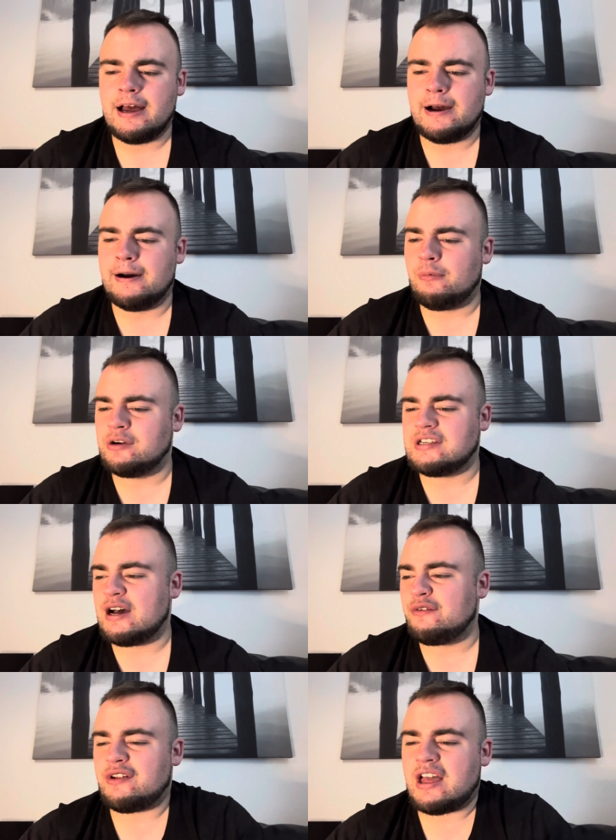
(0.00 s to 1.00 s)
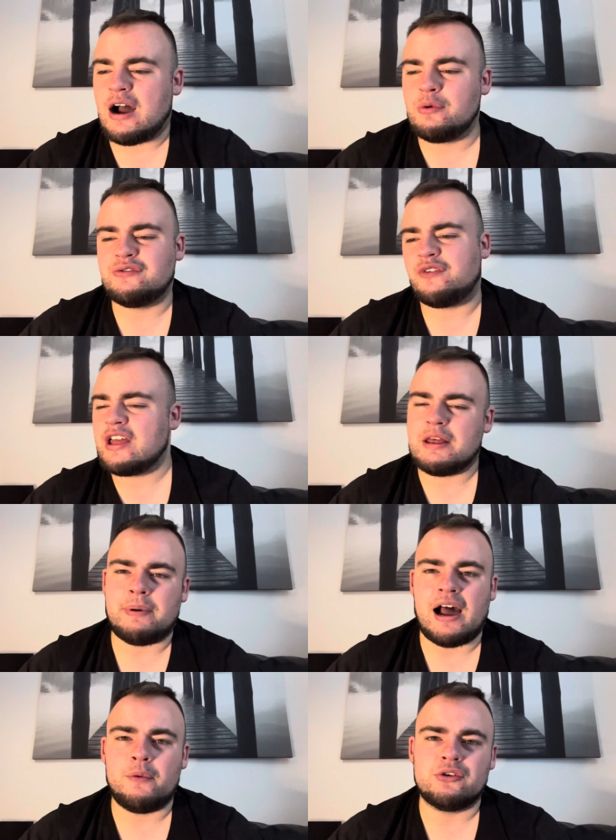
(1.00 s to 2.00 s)
What is it now, three and a
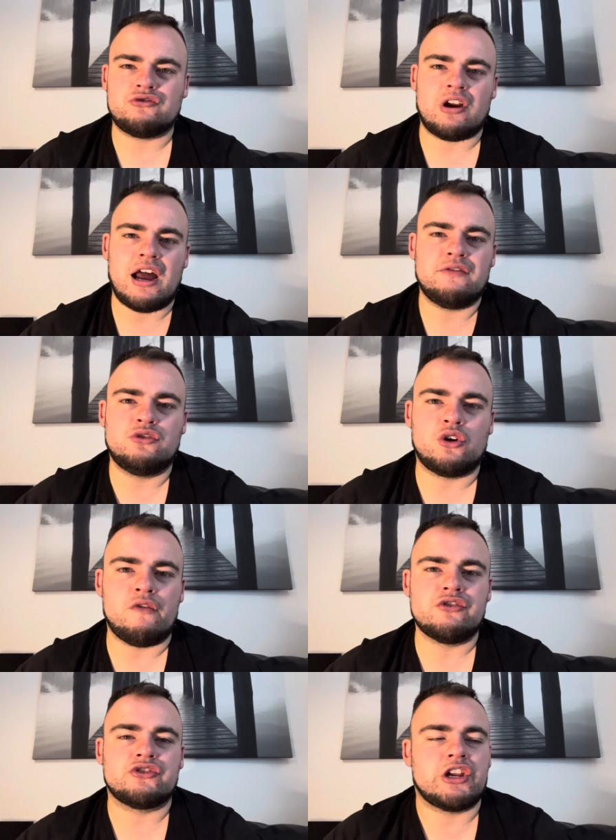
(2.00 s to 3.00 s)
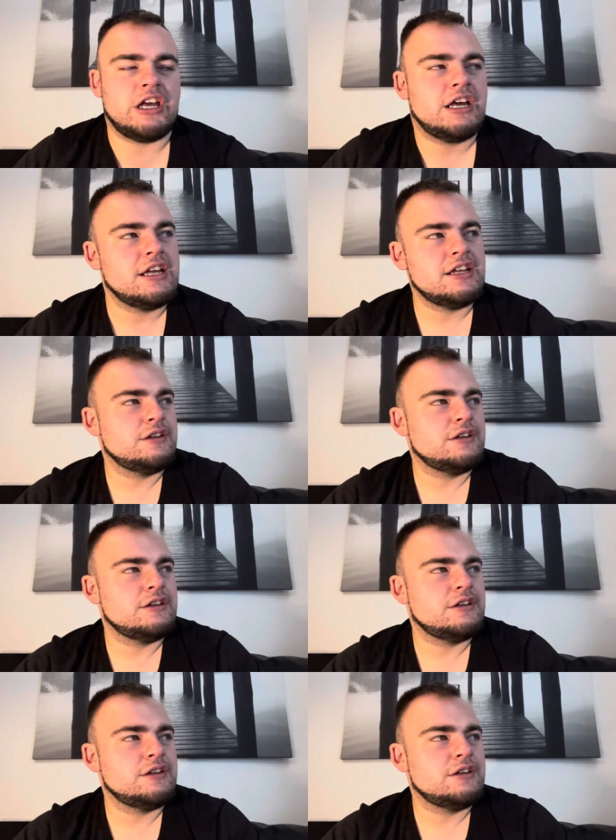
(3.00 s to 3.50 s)
bit hours drive to Coventry.